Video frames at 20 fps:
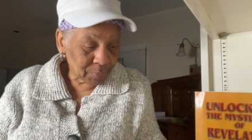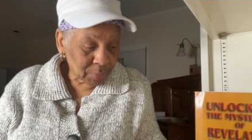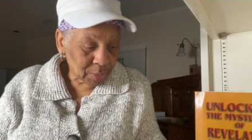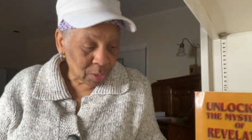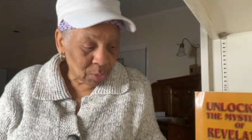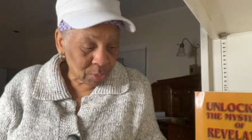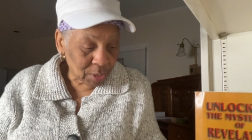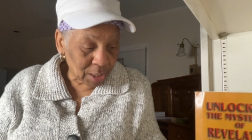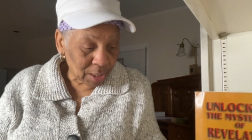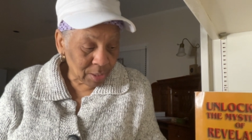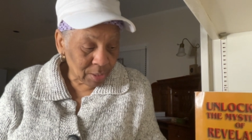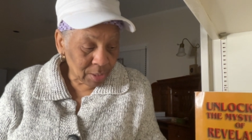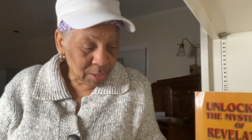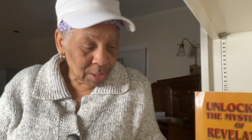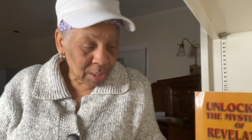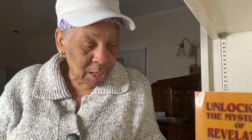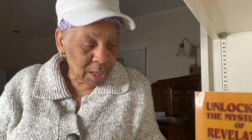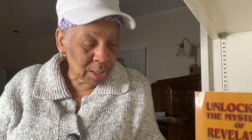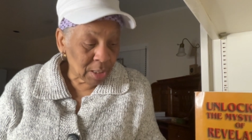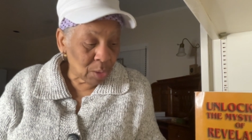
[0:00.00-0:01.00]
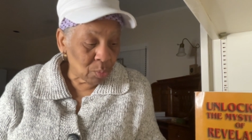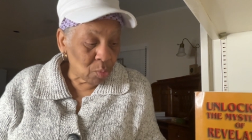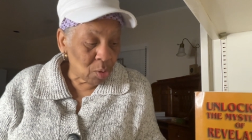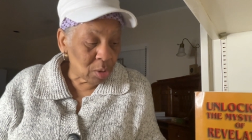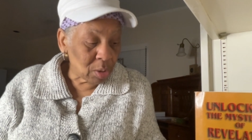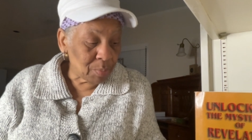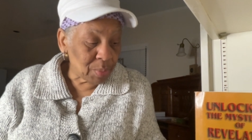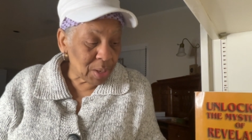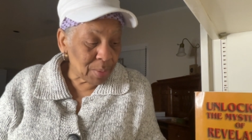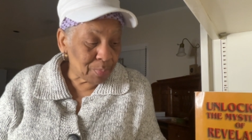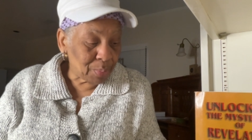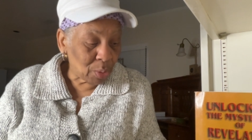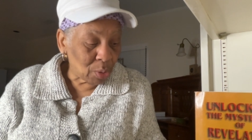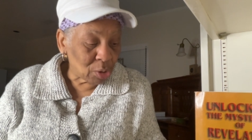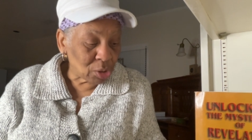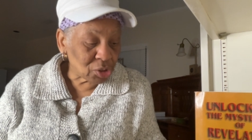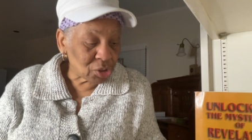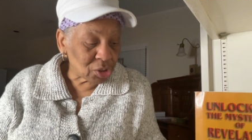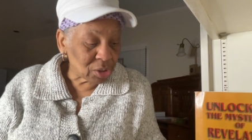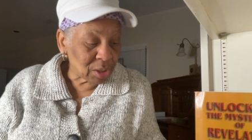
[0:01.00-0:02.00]
Okay, he don't want to be
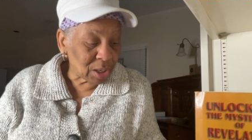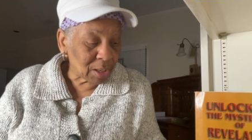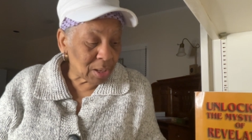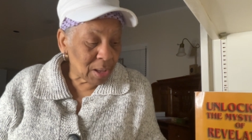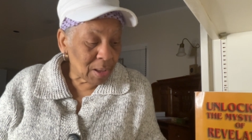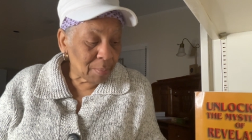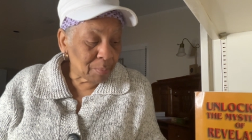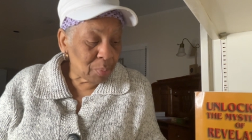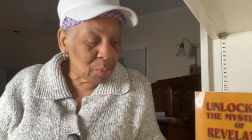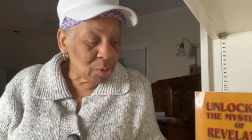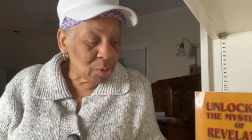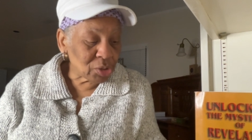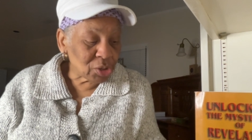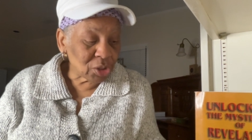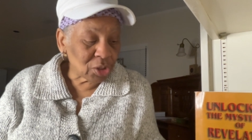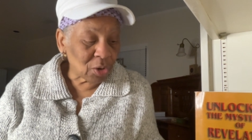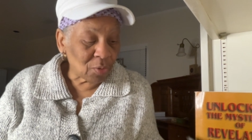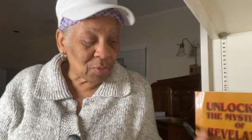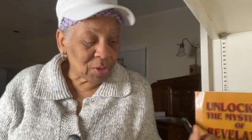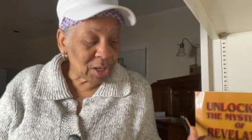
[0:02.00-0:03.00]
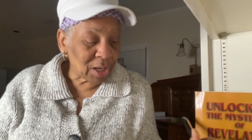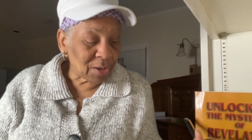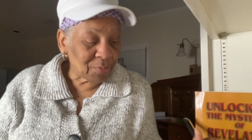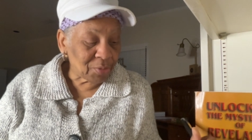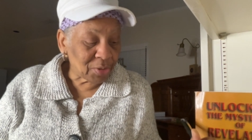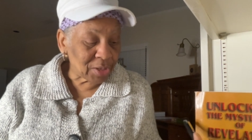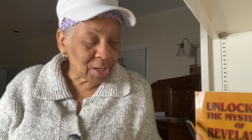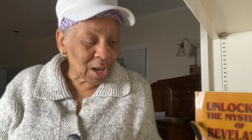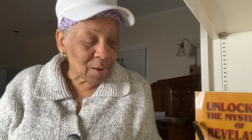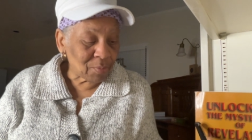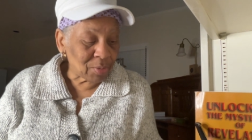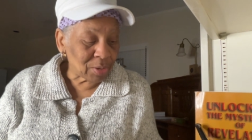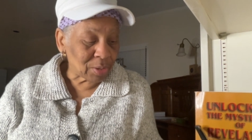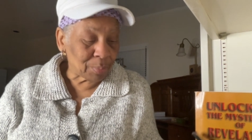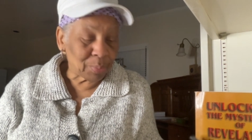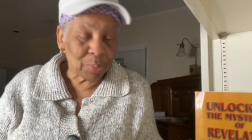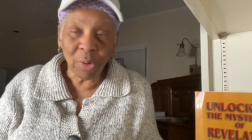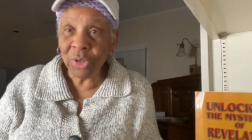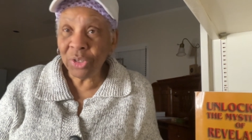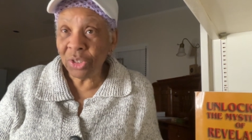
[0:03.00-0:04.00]
portion uh, portion over here for that one,
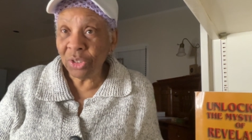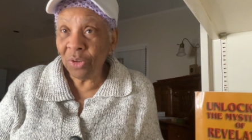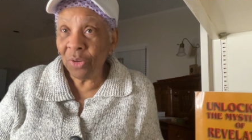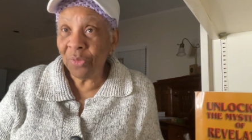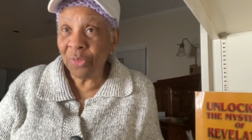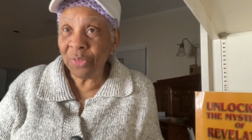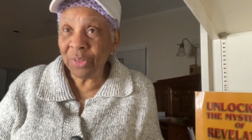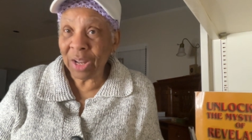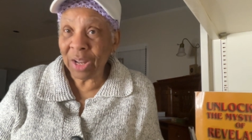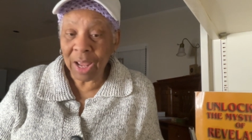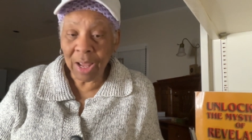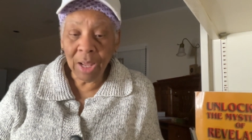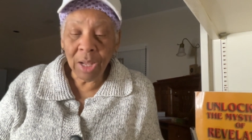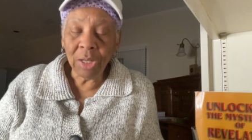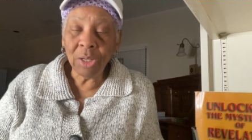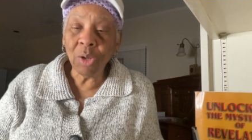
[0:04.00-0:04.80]
and portion over for that.